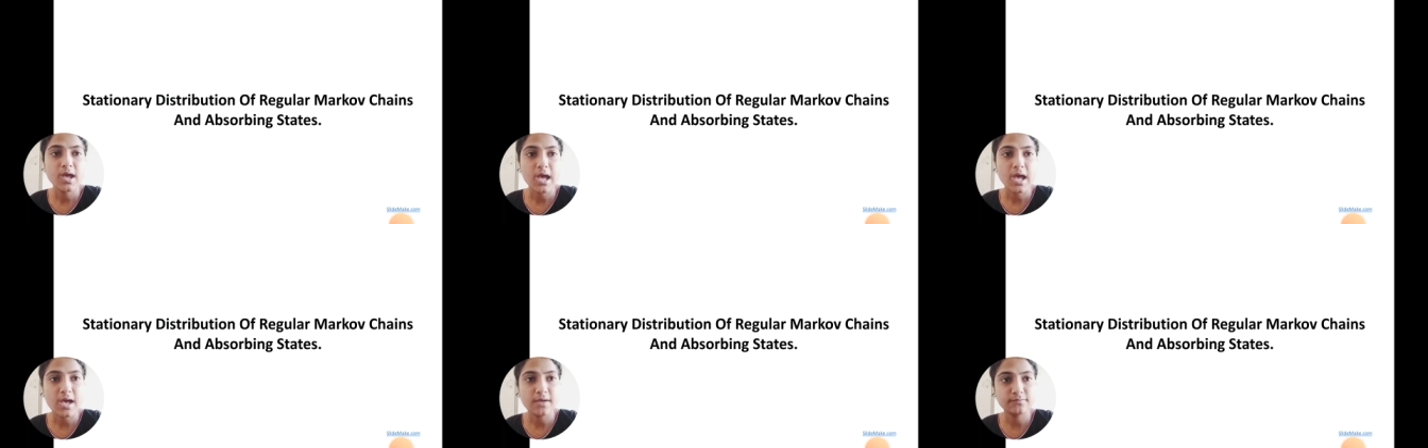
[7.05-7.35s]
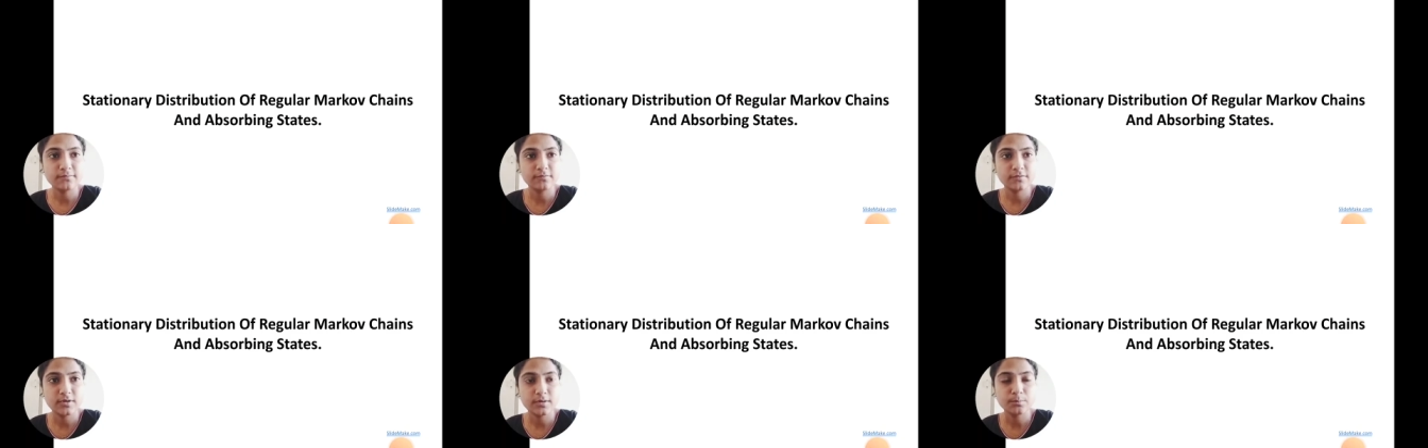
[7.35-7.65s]
I
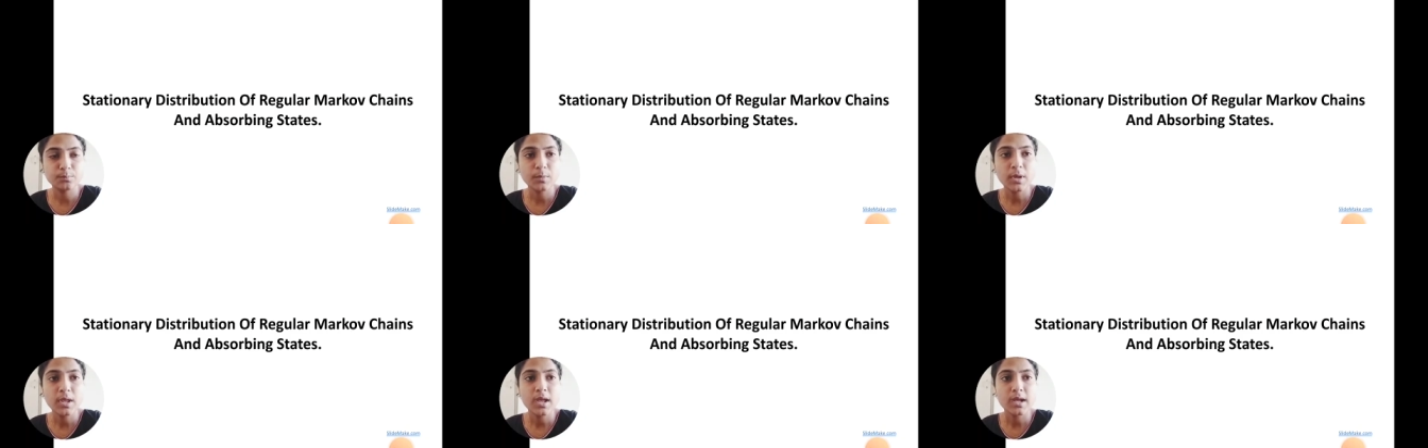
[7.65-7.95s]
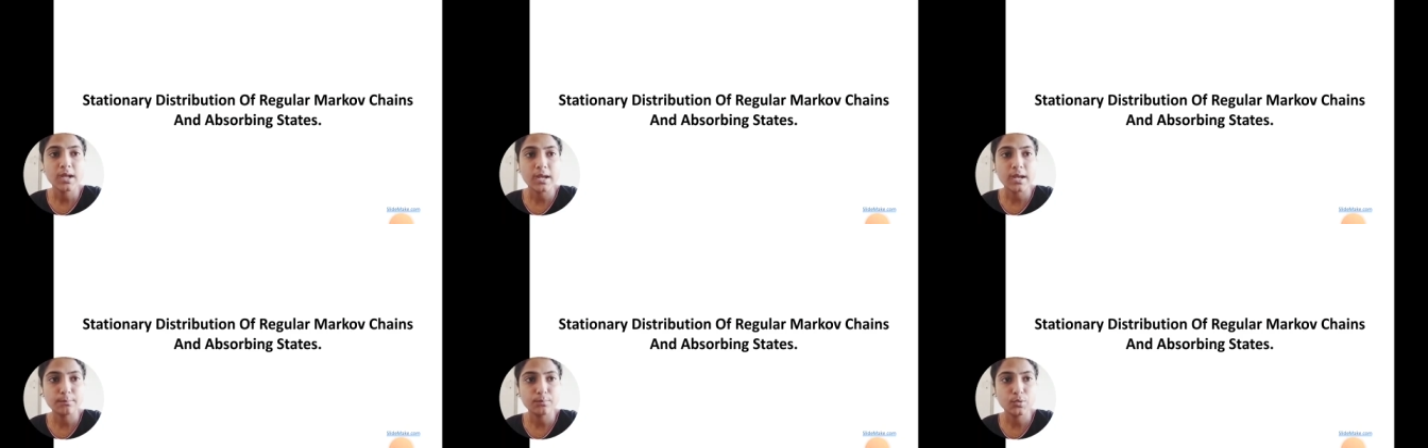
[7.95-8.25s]
am from
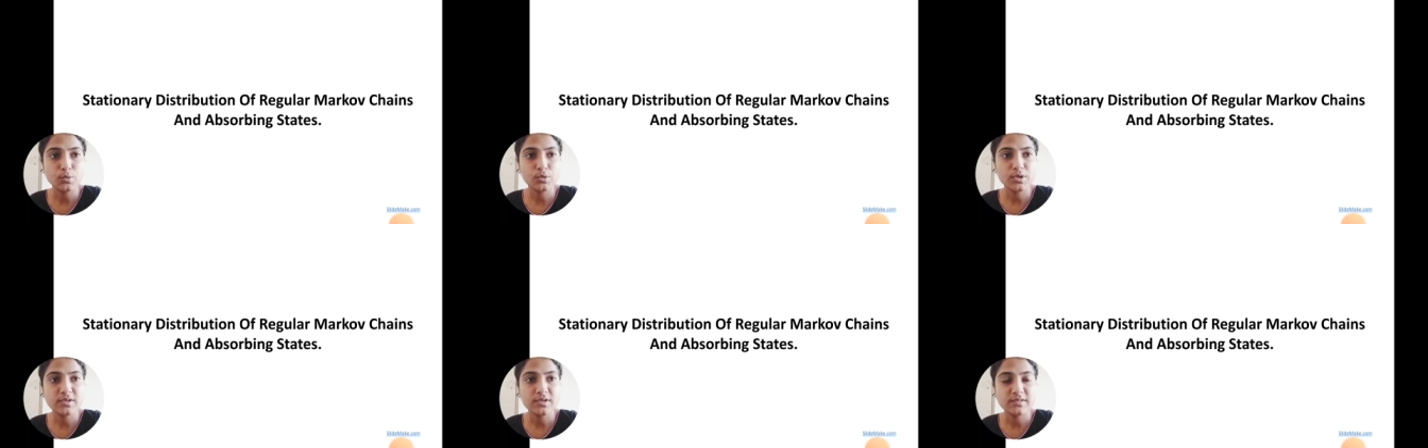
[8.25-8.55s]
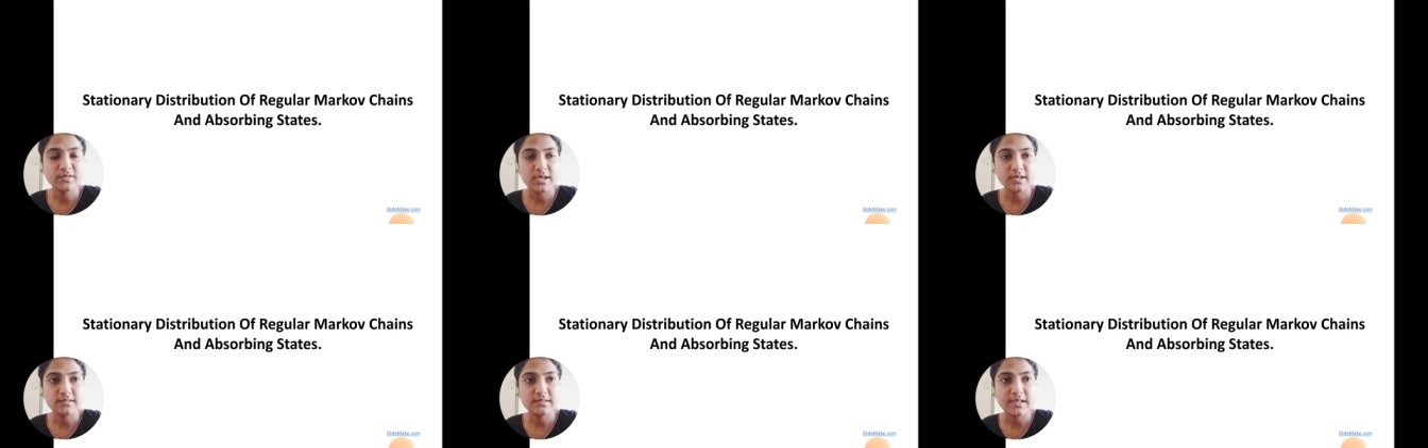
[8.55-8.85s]
Computer
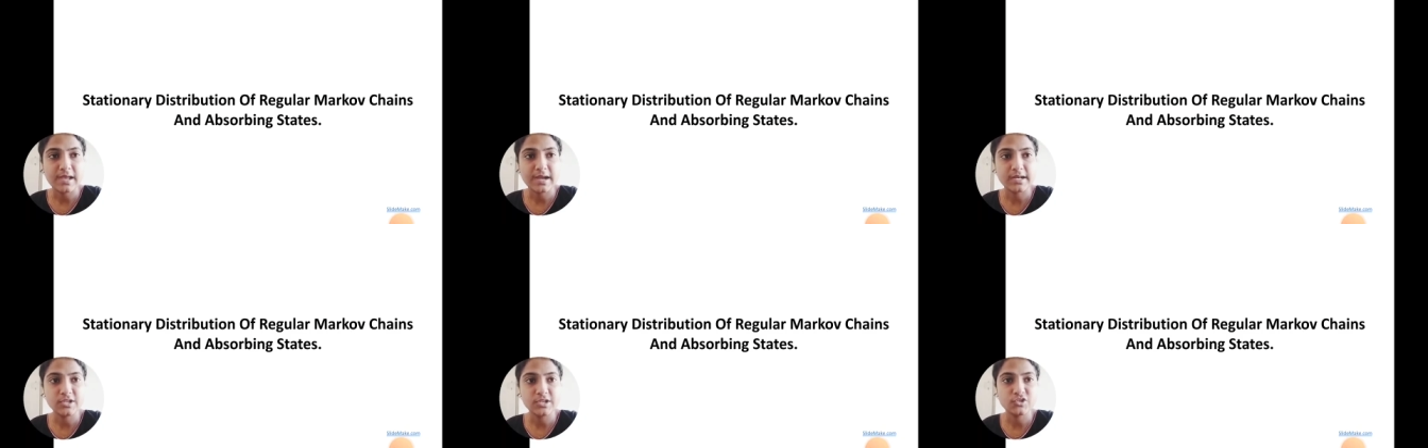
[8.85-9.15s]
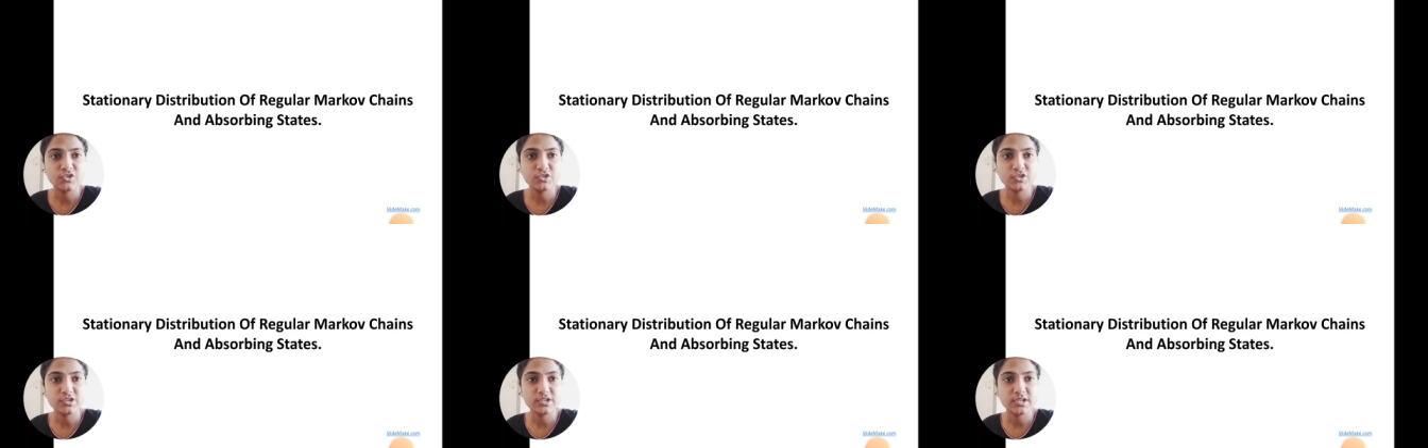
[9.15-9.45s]
Science and
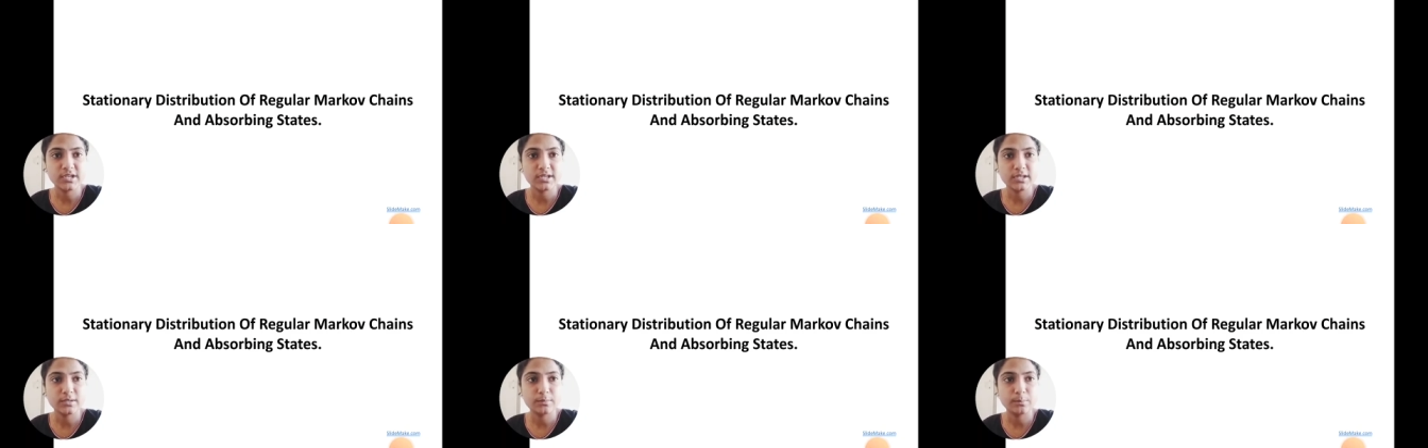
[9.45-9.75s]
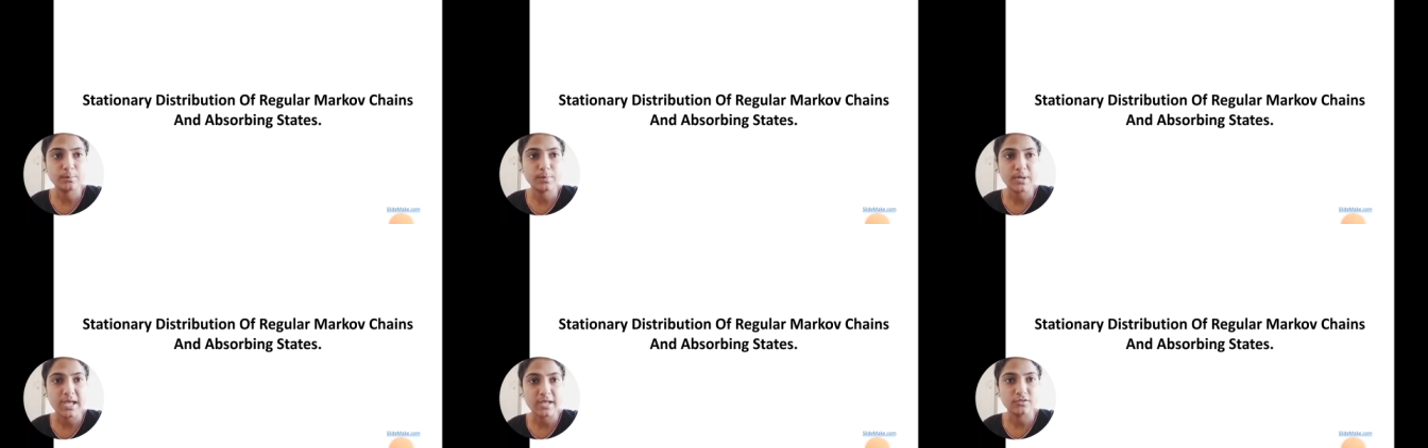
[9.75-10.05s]

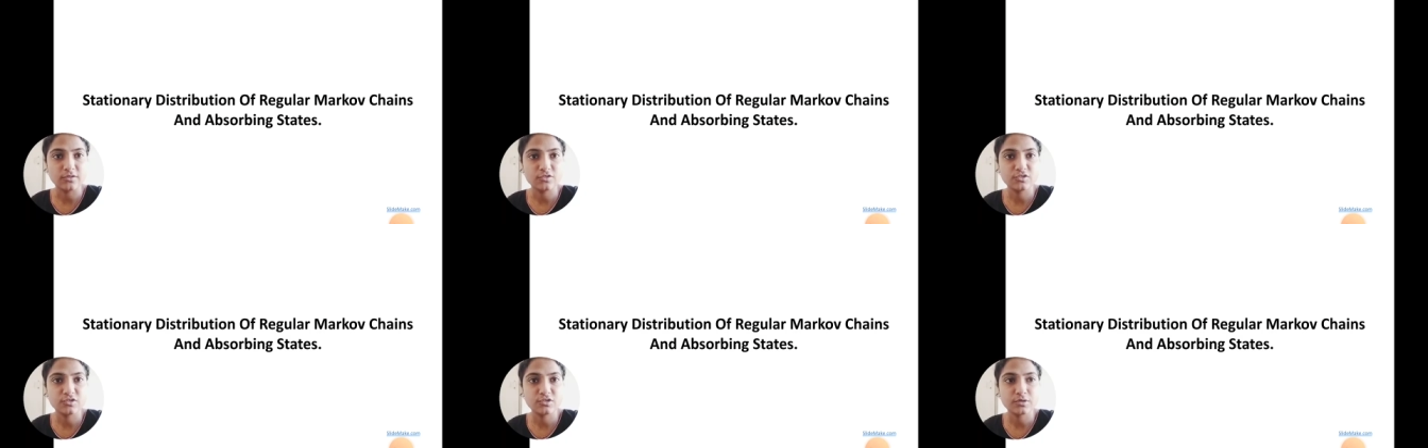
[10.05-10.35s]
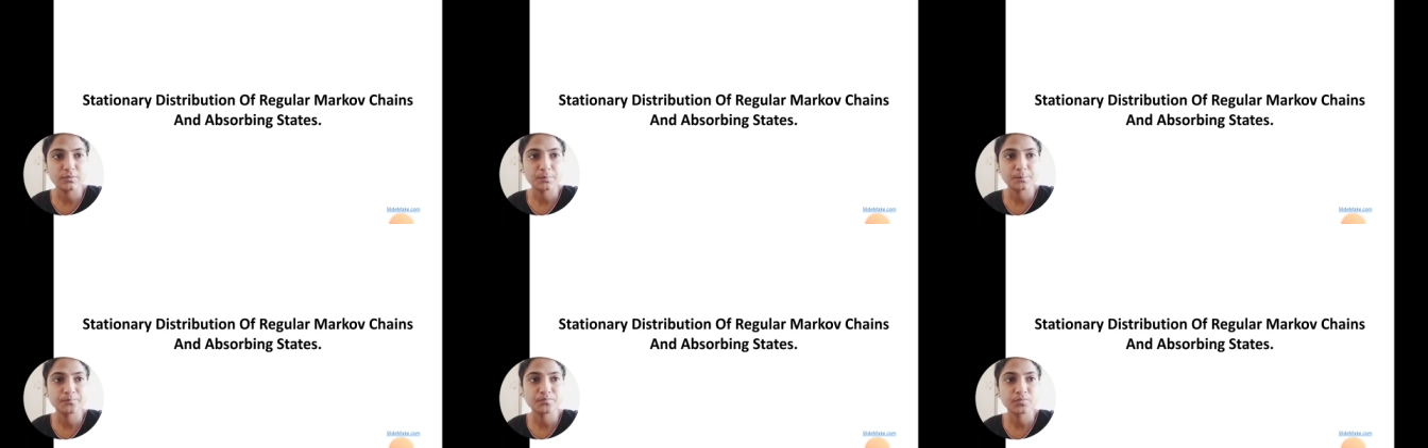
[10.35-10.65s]
Engineering branch.